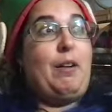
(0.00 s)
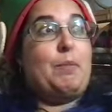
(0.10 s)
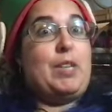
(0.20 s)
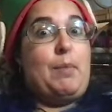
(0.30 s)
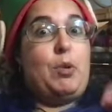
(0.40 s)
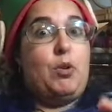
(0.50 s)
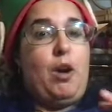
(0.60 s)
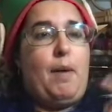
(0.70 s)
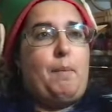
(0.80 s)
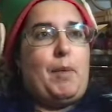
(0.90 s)
debut,
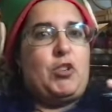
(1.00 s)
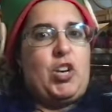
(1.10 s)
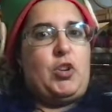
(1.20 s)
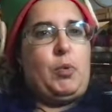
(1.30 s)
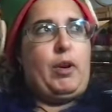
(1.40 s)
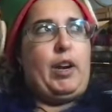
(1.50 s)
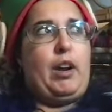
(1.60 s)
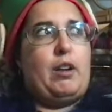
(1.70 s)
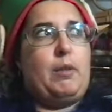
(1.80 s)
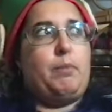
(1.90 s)
my January
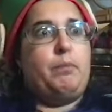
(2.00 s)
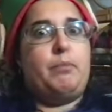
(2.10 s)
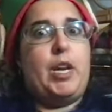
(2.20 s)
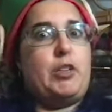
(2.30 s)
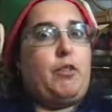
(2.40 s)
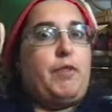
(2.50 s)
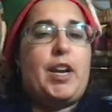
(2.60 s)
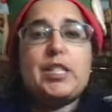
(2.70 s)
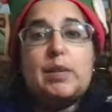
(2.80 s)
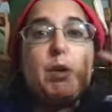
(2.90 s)
adult
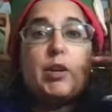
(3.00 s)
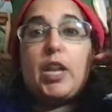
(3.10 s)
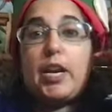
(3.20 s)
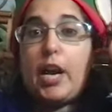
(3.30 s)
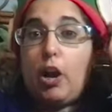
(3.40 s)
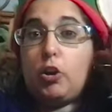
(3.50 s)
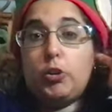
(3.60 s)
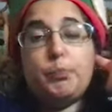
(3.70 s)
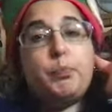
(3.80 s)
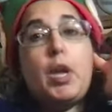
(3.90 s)
fantasy book that I
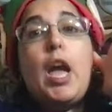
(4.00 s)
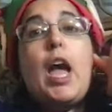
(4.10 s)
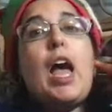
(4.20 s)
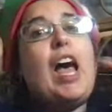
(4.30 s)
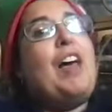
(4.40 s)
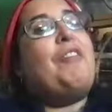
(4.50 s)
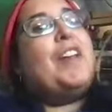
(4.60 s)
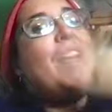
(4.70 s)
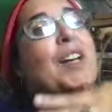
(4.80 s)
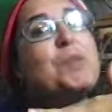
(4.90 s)
tackle. And the
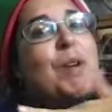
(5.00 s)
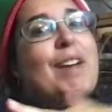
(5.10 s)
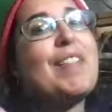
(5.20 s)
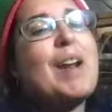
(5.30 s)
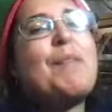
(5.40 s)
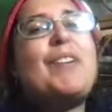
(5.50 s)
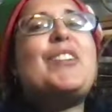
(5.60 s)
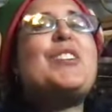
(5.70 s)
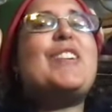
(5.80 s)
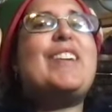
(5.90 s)
next book that I'm going
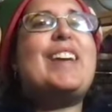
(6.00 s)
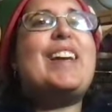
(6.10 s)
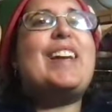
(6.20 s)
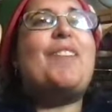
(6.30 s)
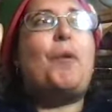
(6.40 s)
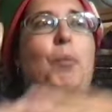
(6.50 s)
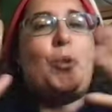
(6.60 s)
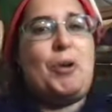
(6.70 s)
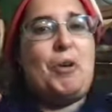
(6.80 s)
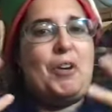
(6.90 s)
to read or
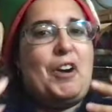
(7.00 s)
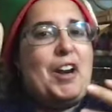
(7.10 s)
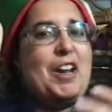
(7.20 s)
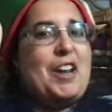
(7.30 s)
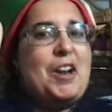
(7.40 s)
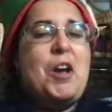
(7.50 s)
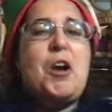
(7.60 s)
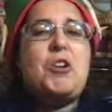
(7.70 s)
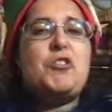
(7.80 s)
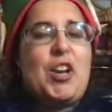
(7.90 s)
pre-order in
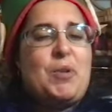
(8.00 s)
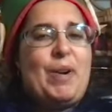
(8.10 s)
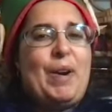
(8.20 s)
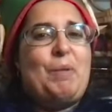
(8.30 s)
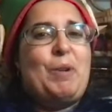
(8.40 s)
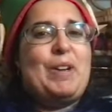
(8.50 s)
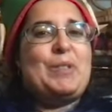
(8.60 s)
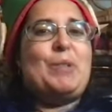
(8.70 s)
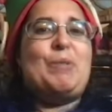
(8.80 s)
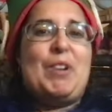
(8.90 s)
January was
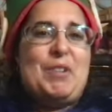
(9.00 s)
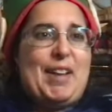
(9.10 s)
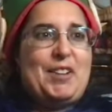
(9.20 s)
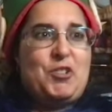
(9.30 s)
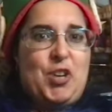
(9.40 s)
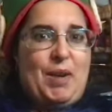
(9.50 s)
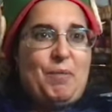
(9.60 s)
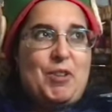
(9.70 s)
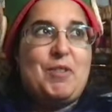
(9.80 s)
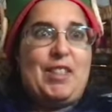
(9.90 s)
When You Get the
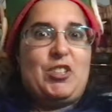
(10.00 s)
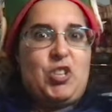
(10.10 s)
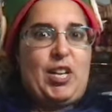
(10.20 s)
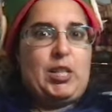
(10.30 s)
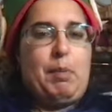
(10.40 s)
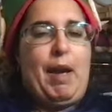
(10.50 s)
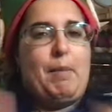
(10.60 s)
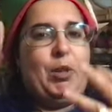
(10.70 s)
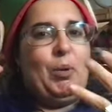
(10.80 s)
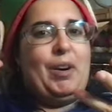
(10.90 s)
Chance by
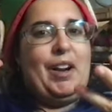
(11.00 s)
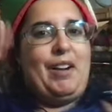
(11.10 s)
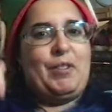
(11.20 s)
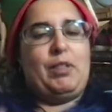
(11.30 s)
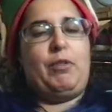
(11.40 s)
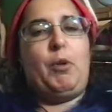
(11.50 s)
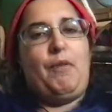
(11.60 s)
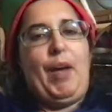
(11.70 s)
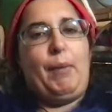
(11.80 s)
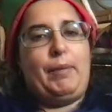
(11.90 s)
Emma Lord. And here is a photo of
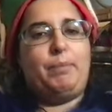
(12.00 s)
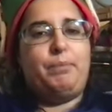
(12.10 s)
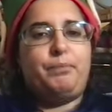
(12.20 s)
that one.